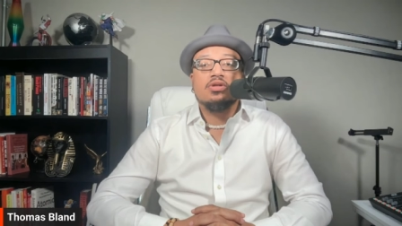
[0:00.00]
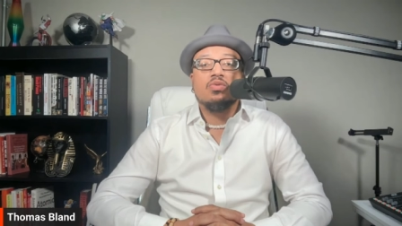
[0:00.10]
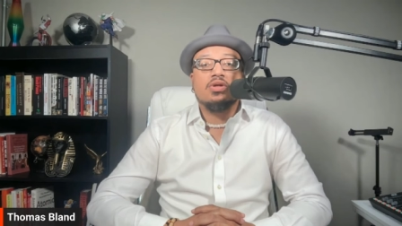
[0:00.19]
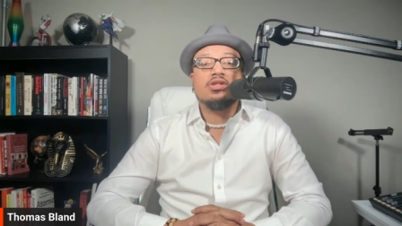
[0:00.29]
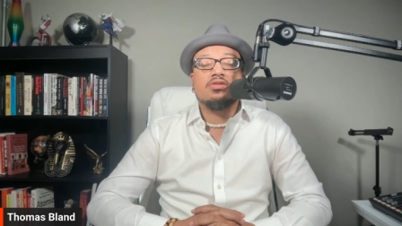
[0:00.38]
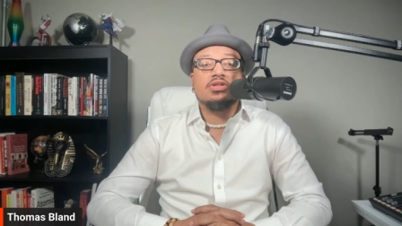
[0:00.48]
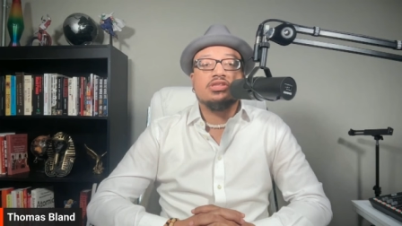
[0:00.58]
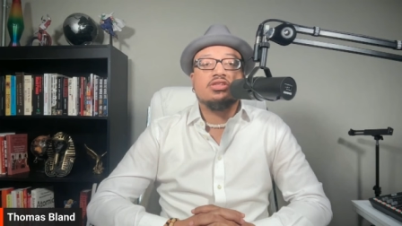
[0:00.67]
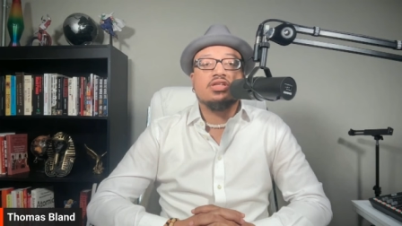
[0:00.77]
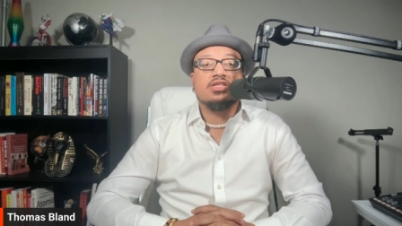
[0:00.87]
we're
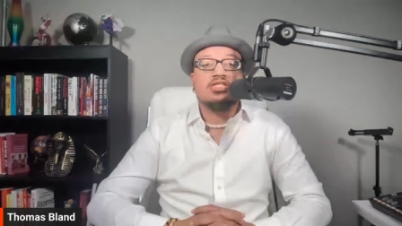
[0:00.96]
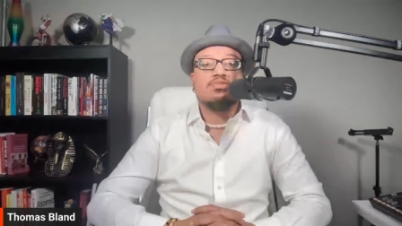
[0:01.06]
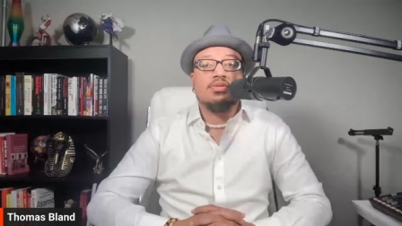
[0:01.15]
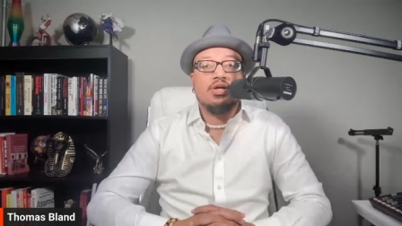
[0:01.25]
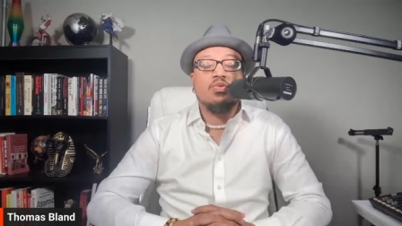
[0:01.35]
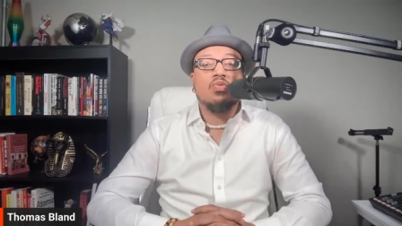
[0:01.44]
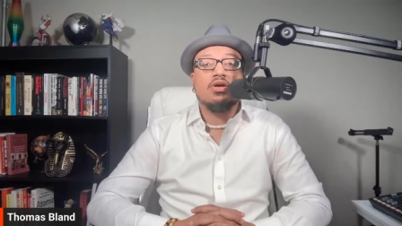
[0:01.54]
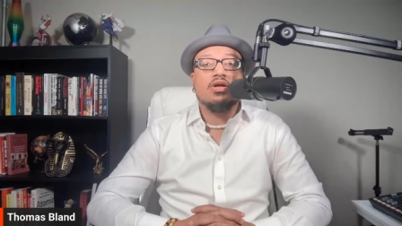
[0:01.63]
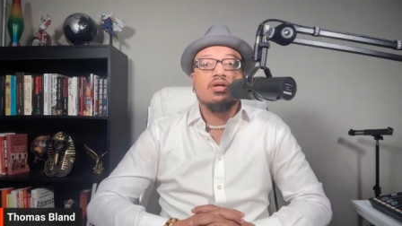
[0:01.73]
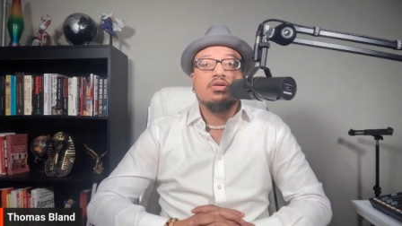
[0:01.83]
going to
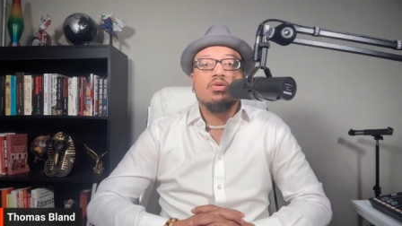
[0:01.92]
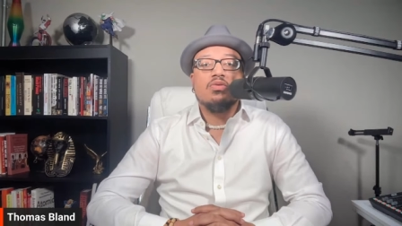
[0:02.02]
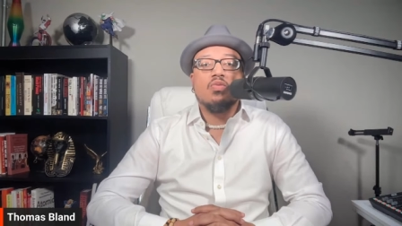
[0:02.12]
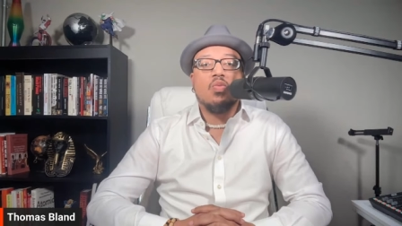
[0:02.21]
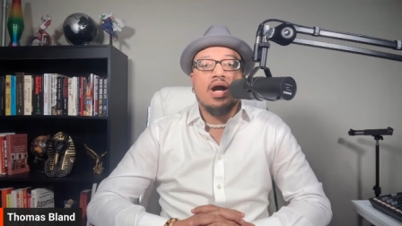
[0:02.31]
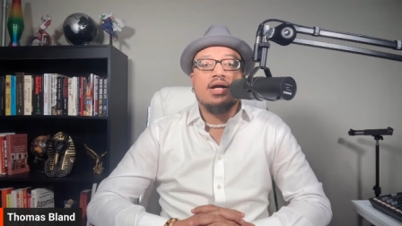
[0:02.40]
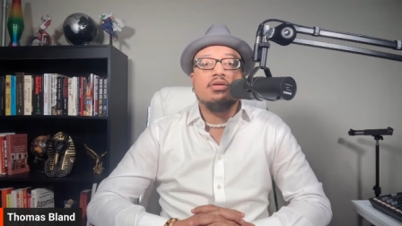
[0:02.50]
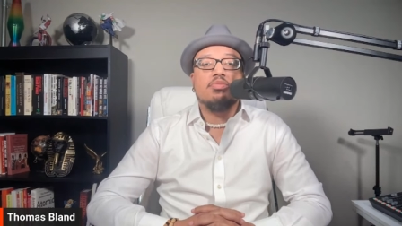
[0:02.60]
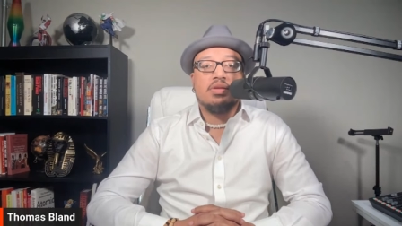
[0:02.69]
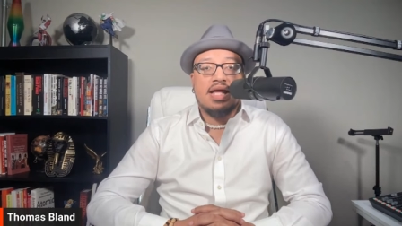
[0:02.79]
explore
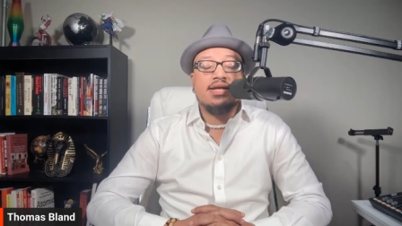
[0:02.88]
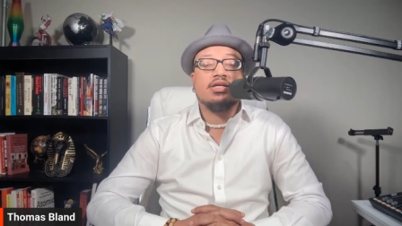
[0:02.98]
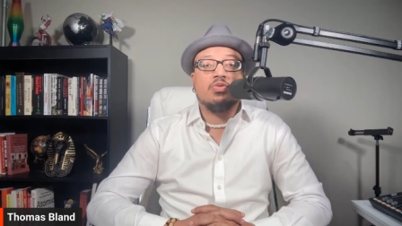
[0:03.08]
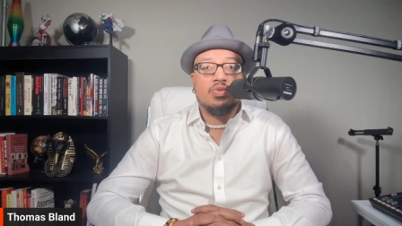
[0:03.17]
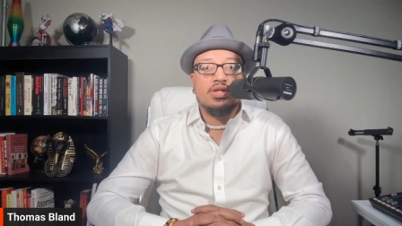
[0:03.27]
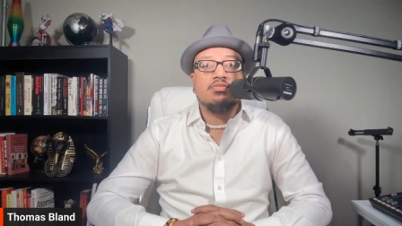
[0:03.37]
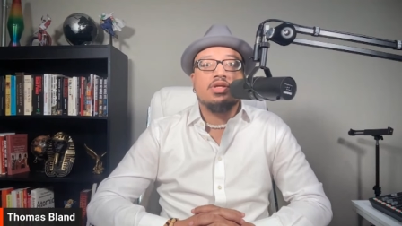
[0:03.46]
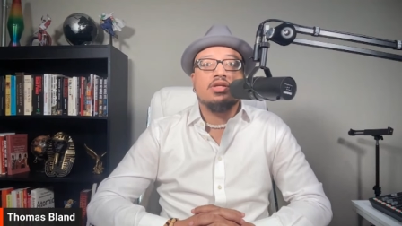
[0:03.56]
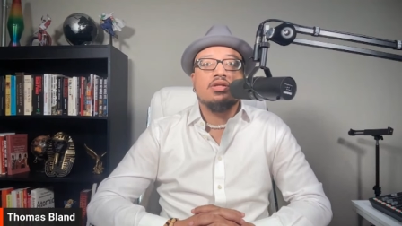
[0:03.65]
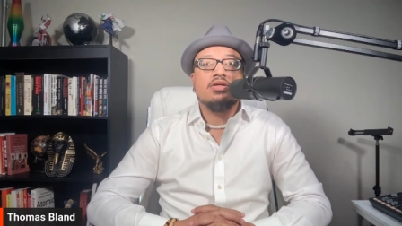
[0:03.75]
why black
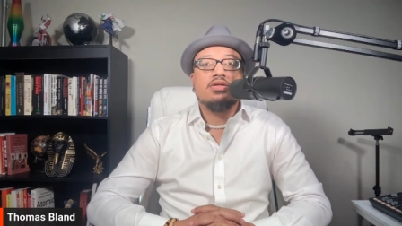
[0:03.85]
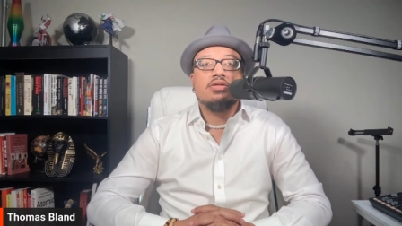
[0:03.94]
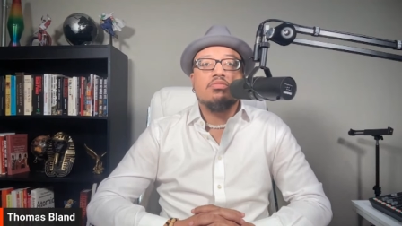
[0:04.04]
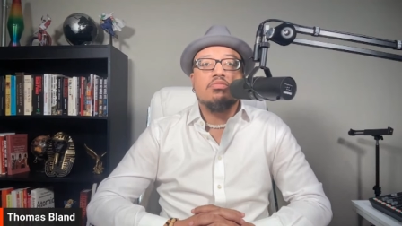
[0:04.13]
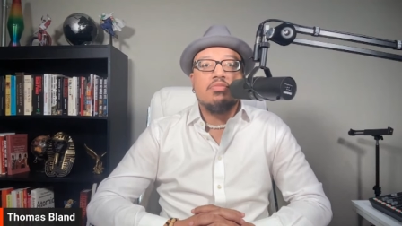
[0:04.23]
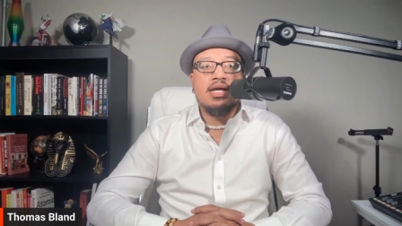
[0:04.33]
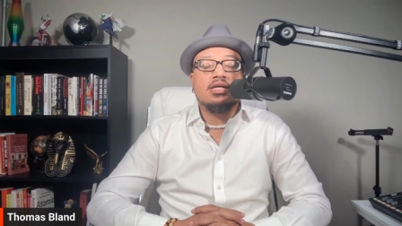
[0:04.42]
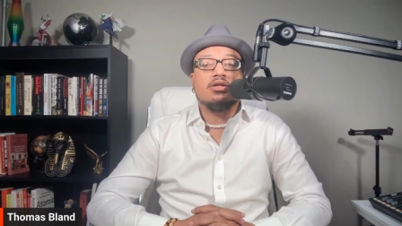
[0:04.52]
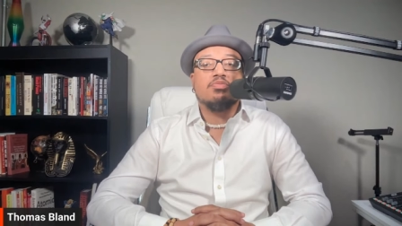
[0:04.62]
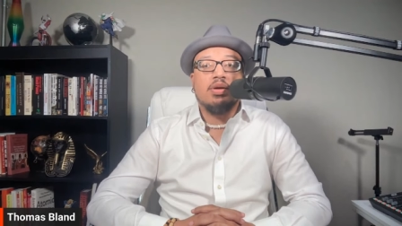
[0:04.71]
women
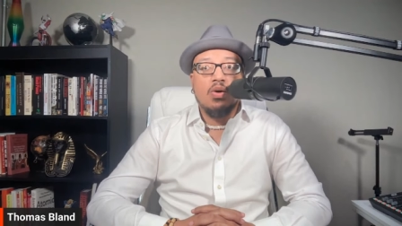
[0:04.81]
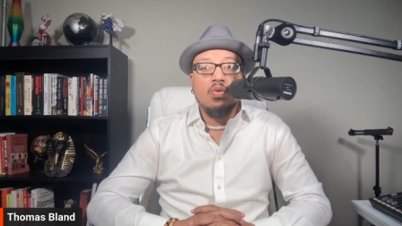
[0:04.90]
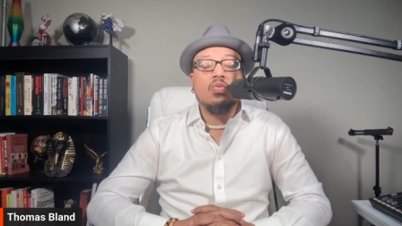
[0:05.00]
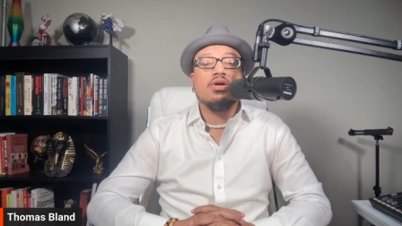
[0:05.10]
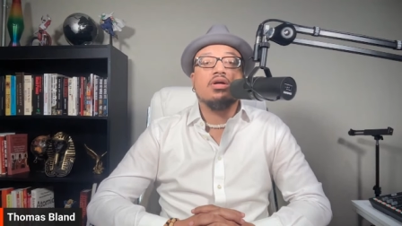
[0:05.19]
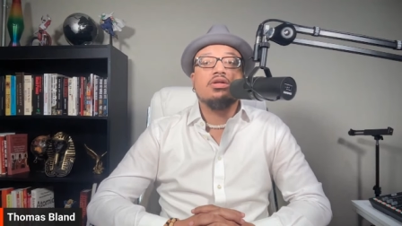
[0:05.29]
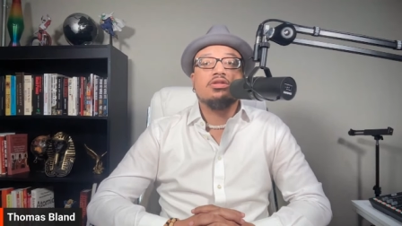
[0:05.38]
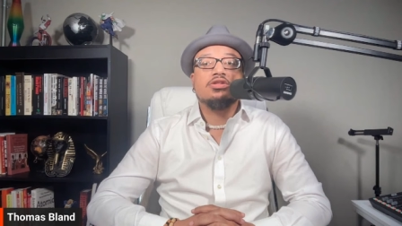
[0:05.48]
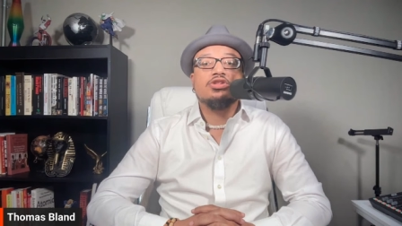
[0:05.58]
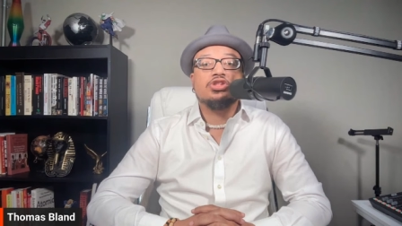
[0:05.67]
make poor
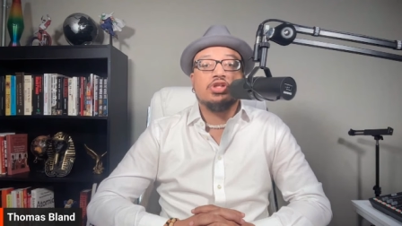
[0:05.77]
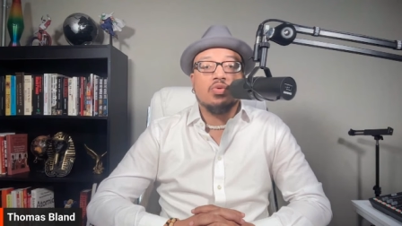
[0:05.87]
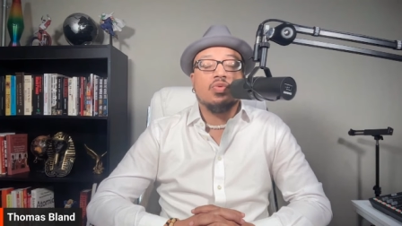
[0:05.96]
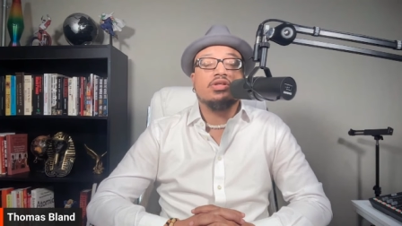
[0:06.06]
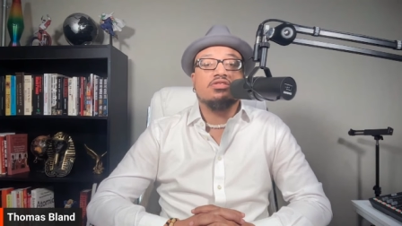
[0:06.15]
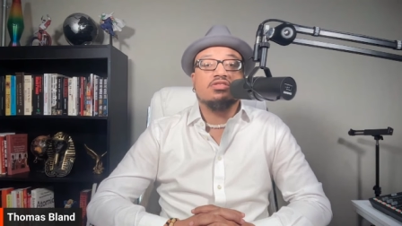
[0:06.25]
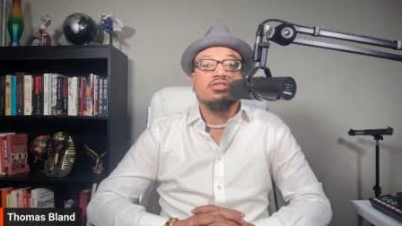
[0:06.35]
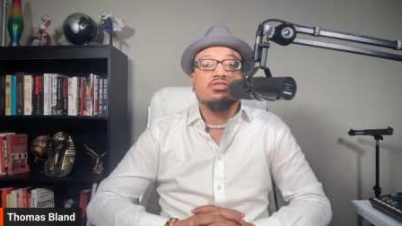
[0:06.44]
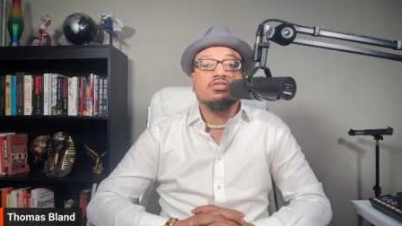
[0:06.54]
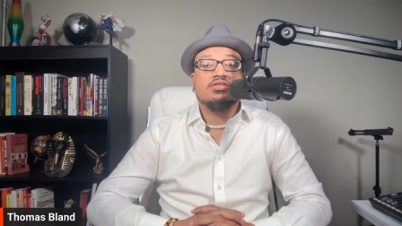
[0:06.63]

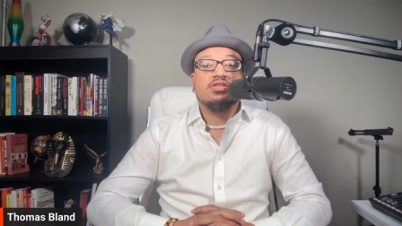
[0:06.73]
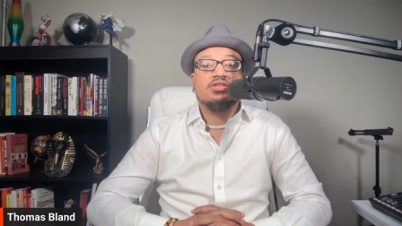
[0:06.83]
choices.